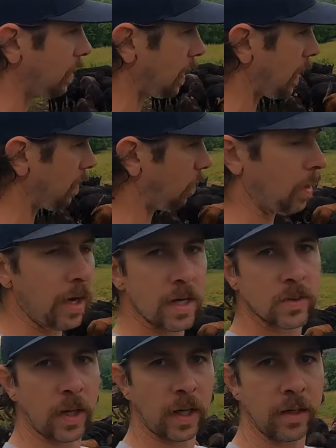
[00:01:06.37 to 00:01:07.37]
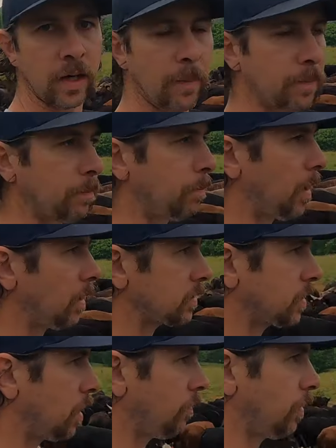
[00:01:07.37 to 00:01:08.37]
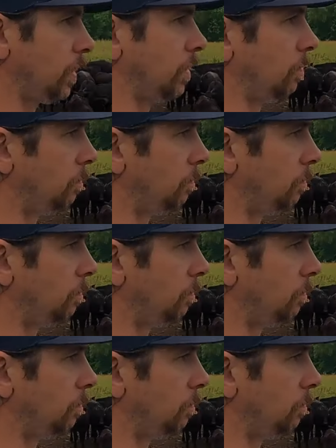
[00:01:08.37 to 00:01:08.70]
get out of the way so I could dump the bunks over to get the